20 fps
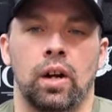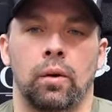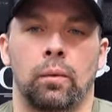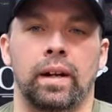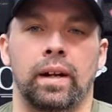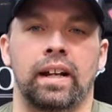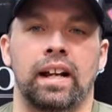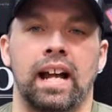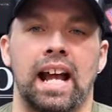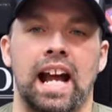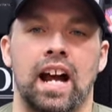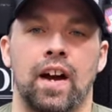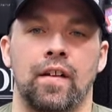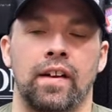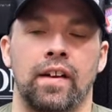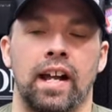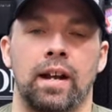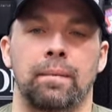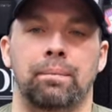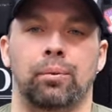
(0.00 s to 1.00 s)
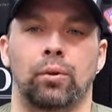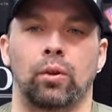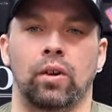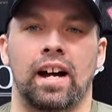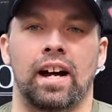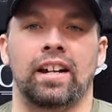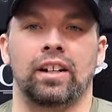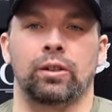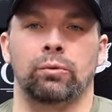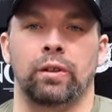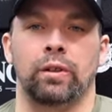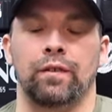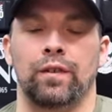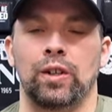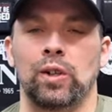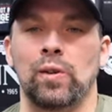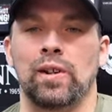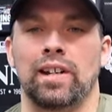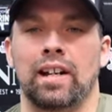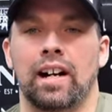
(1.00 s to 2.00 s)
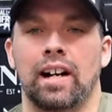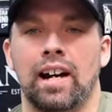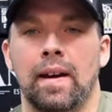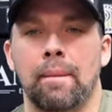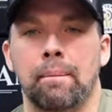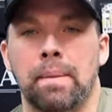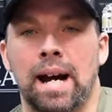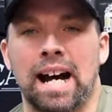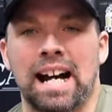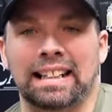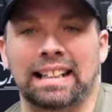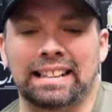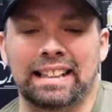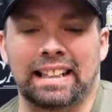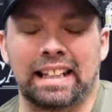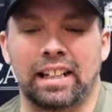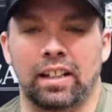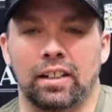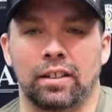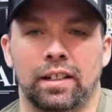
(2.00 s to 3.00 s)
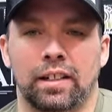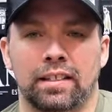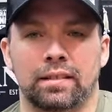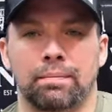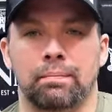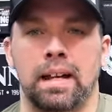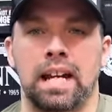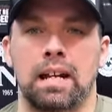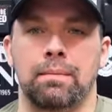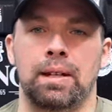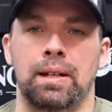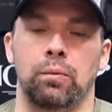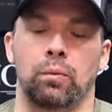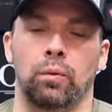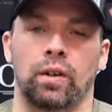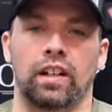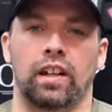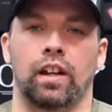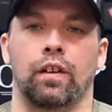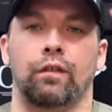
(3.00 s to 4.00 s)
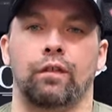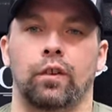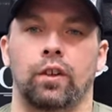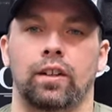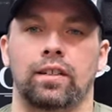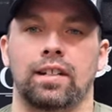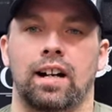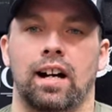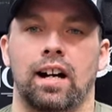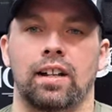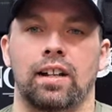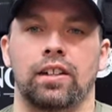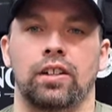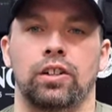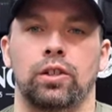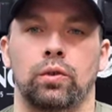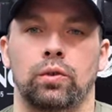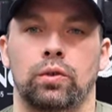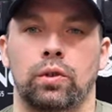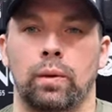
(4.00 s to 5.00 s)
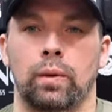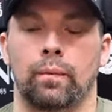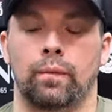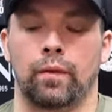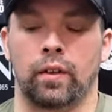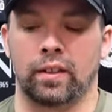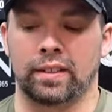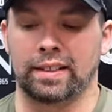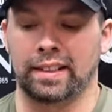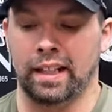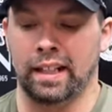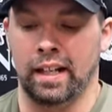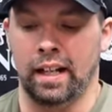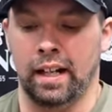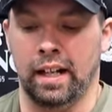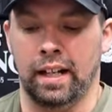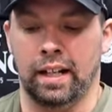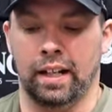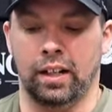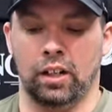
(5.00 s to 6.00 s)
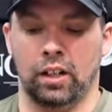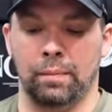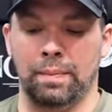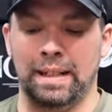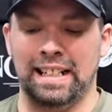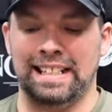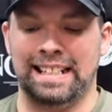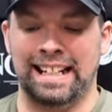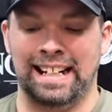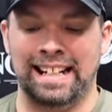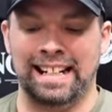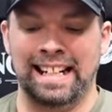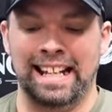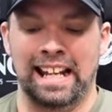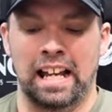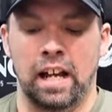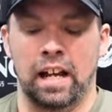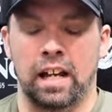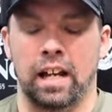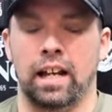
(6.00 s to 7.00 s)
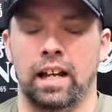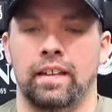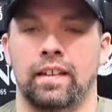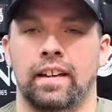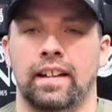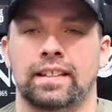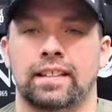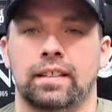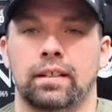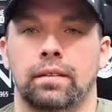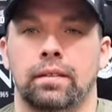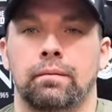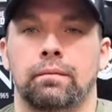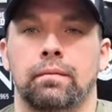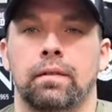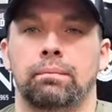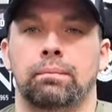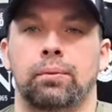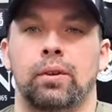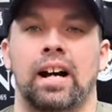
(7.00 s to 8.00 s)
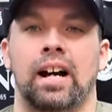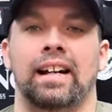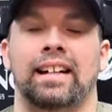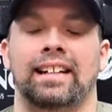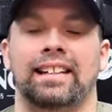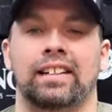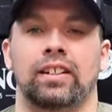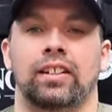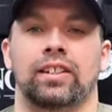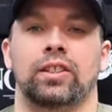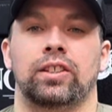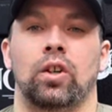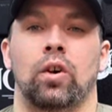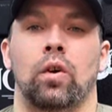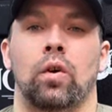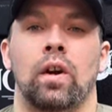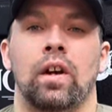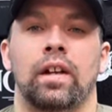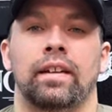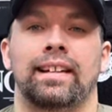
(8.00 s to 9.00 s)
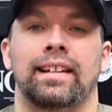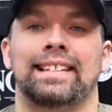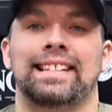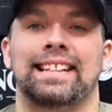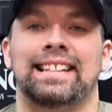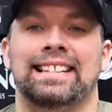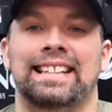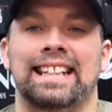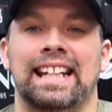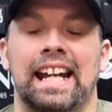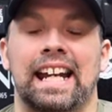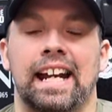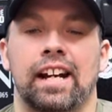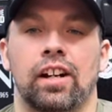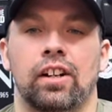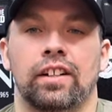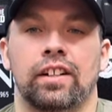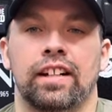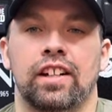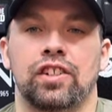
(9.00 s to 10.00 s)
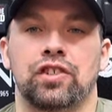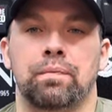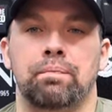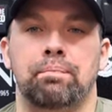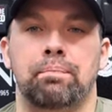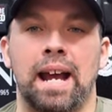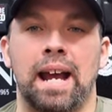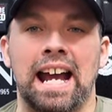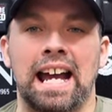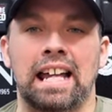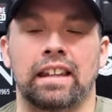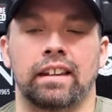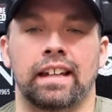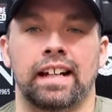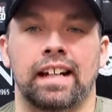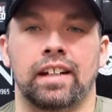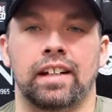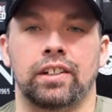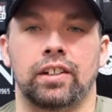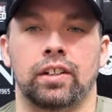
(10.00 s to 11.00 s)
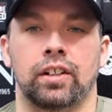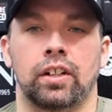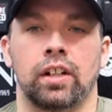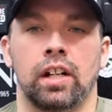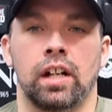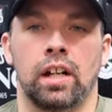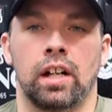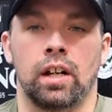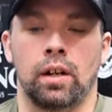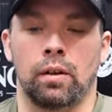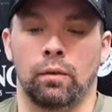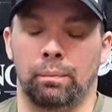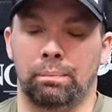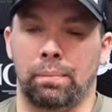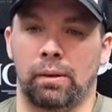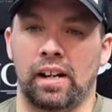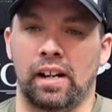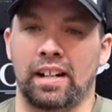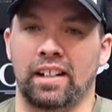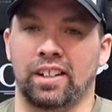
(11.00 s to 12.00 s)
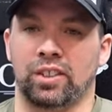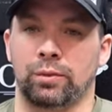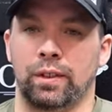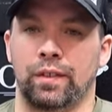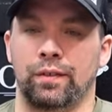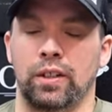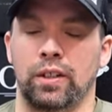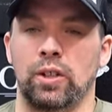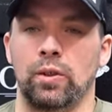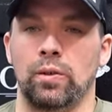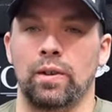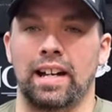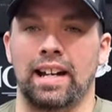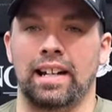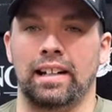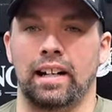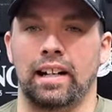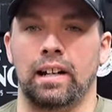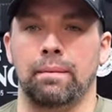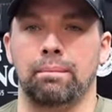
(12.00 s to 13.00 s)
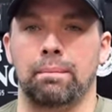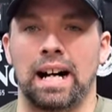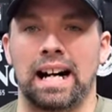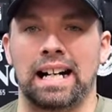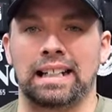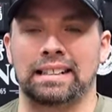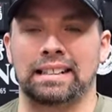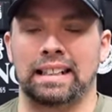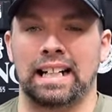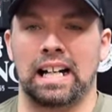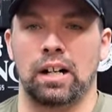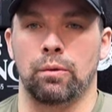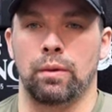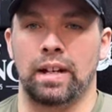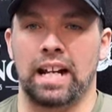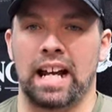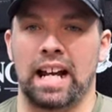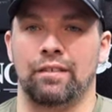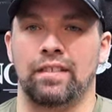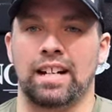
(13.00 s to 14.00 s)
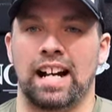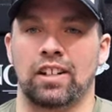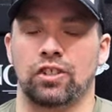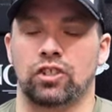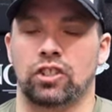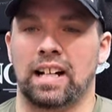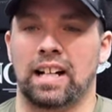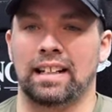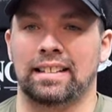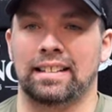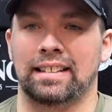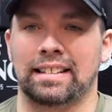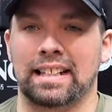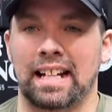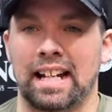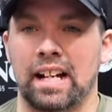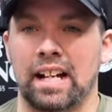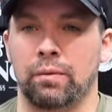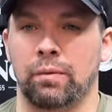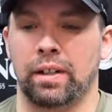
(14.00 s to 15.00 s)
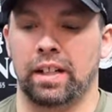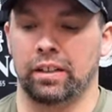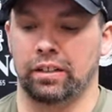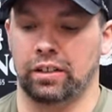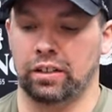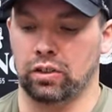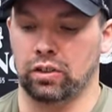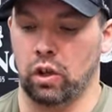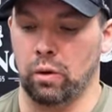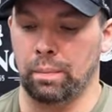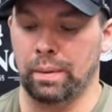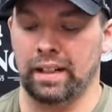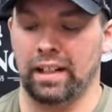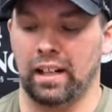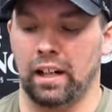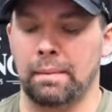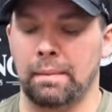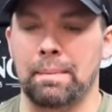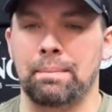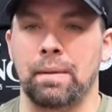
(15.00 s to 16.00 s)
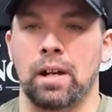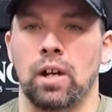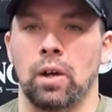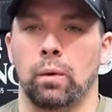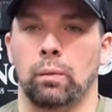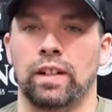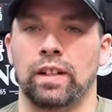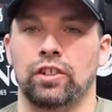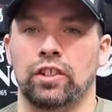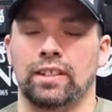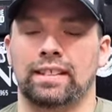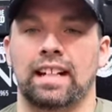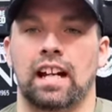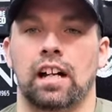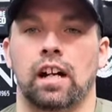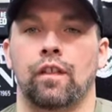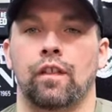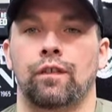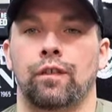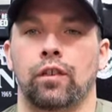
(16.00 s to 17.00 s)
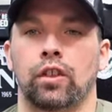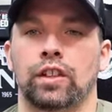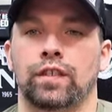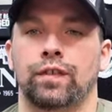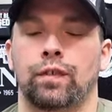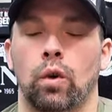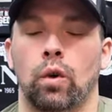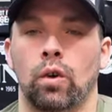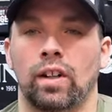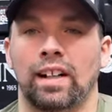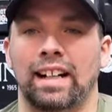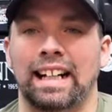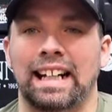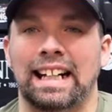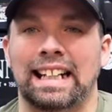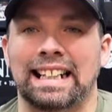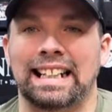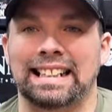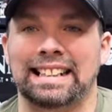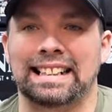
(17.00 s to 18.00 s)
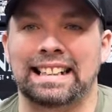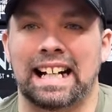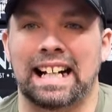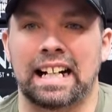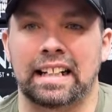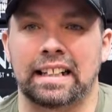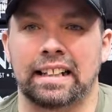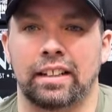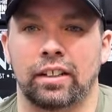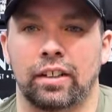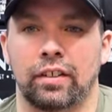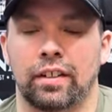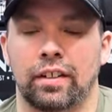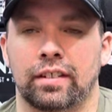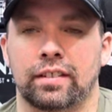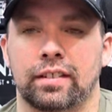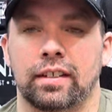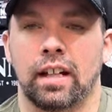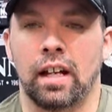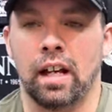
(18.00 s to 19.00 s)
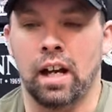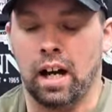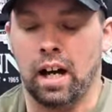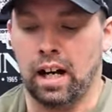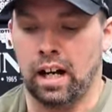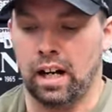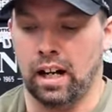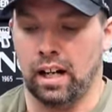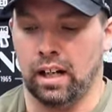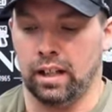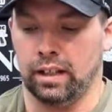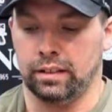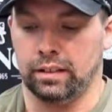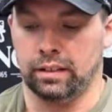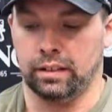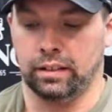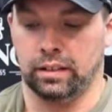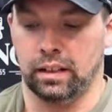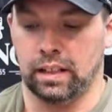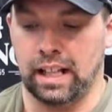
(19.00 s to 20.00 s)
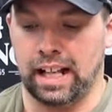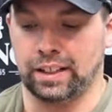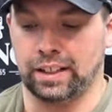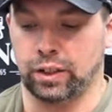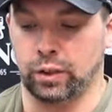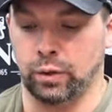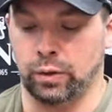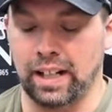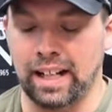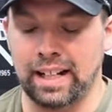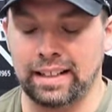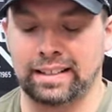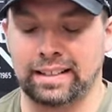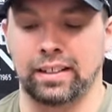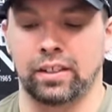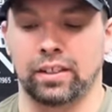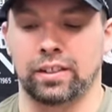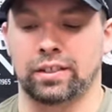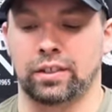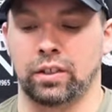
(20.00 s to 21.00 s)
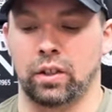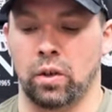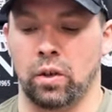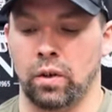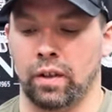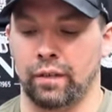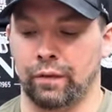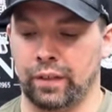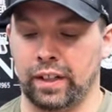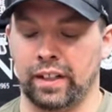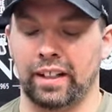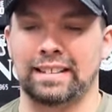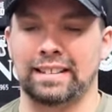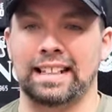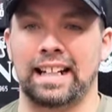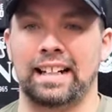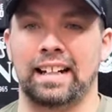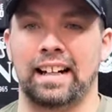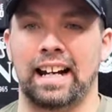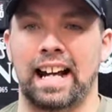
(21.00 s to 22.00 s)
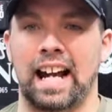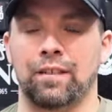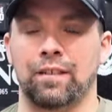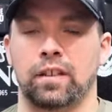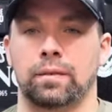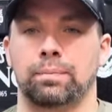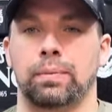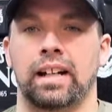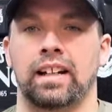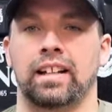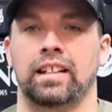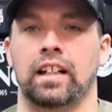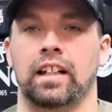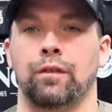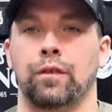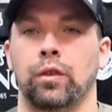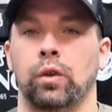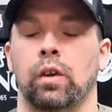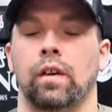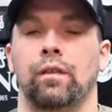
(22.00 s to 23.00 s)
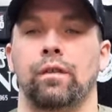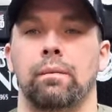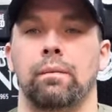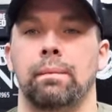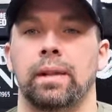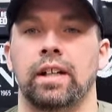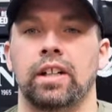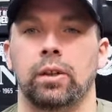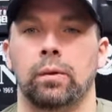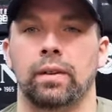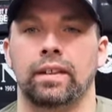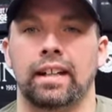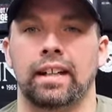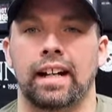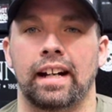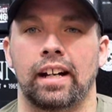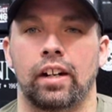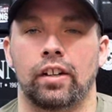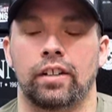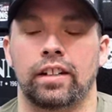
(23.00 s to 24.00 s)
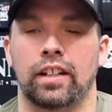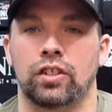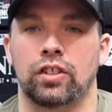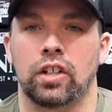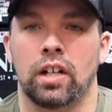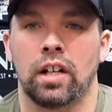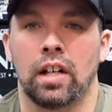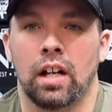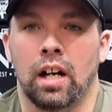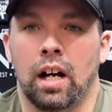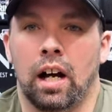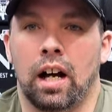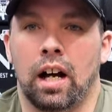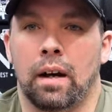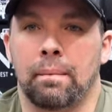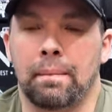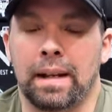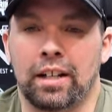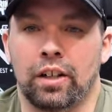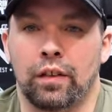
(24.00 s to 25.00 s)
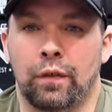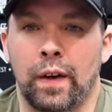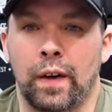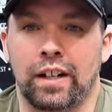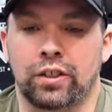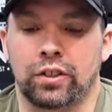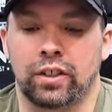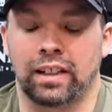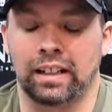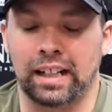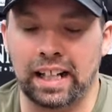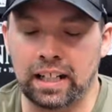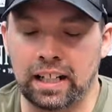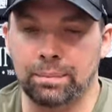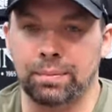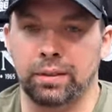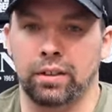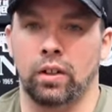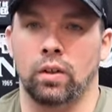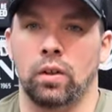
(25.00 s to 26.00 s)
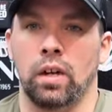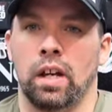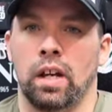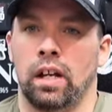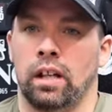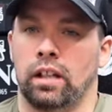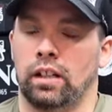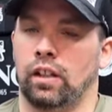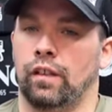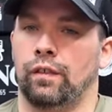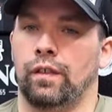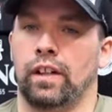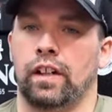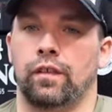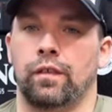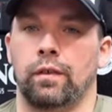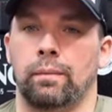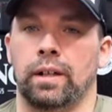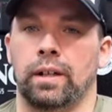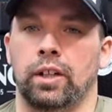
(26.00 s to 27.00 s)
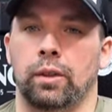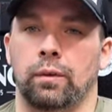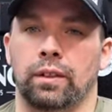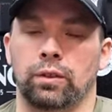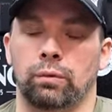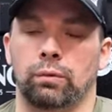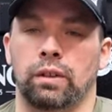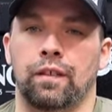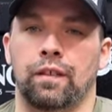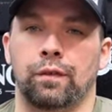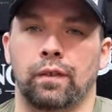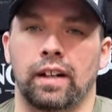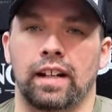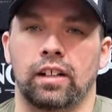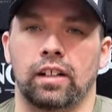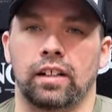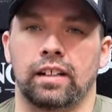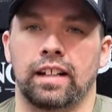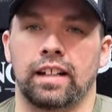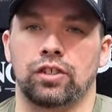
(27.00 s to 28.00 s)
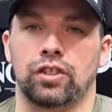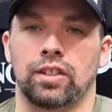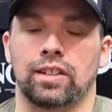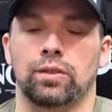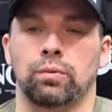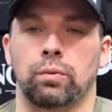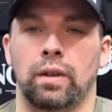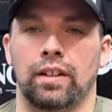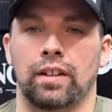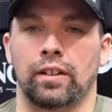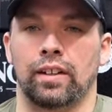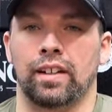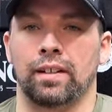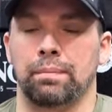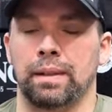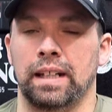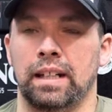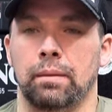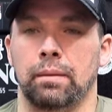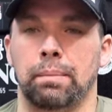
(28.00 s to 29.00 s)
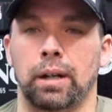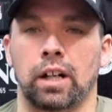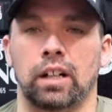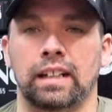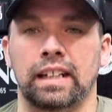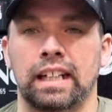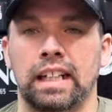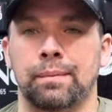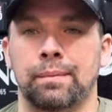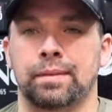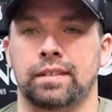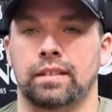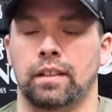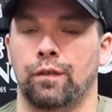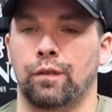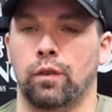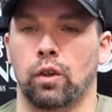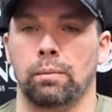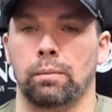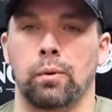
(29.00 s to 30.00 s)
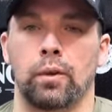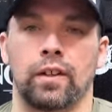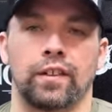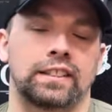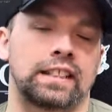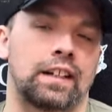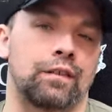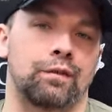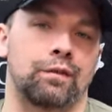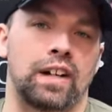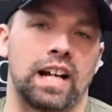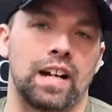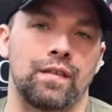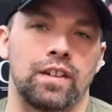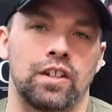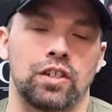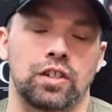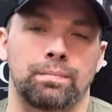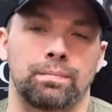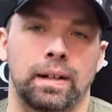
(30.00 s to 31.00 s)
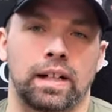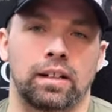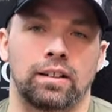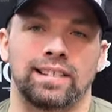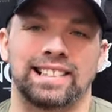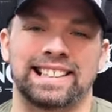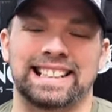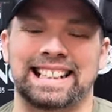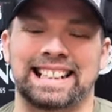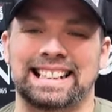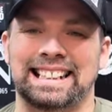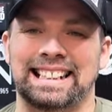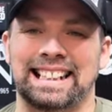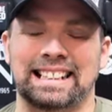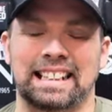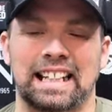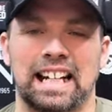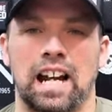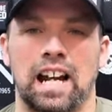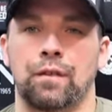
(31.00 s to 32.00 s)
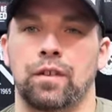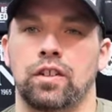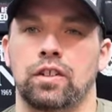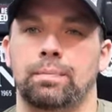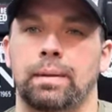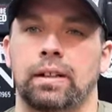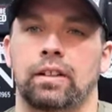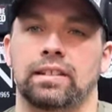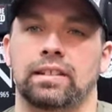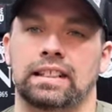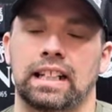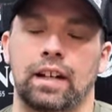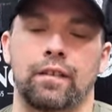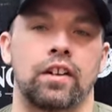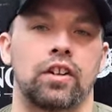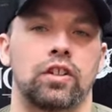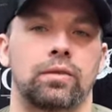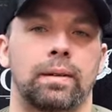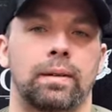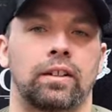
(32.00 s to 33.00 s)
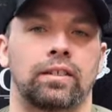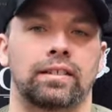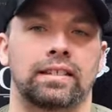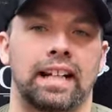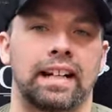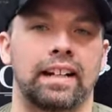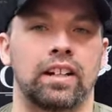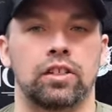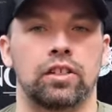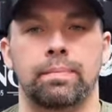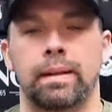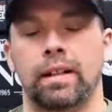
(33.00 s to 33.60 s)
We have a product review and unboxing here. This may be one of the first on the YouTube-verse here to be done in this product here. So this is the Heritage Badlander product review and unboxing. Now, we have not shot this guy. We just opening them up. We just got our first four into stock here this last few days here. So very excited to have this product. If you are familiar with the Heritage manufacturing lineup, you know, you're very familiar with the Rough Rider editions, whether it be the Bar Keeps, the 4.75 inch barrels, the 6.5 inch barrels, 7 inch barrels, 9 inch